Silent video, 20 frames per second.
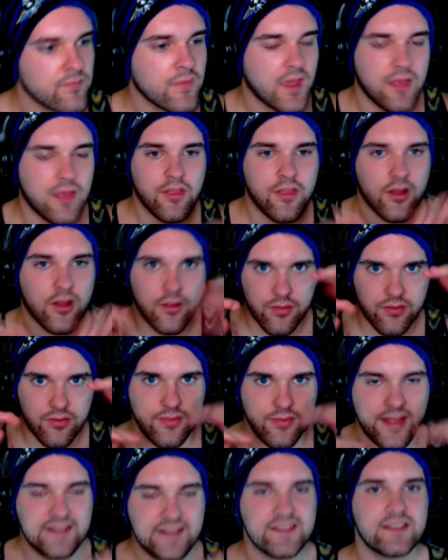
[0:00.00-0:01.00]
They're,
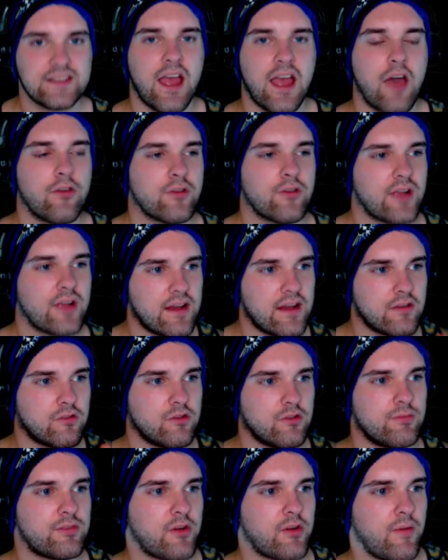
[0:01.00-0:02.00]
that's how they're kind of
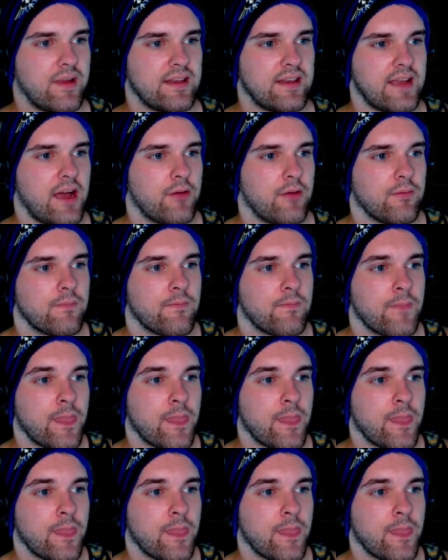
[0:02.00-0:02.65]
grouped going down.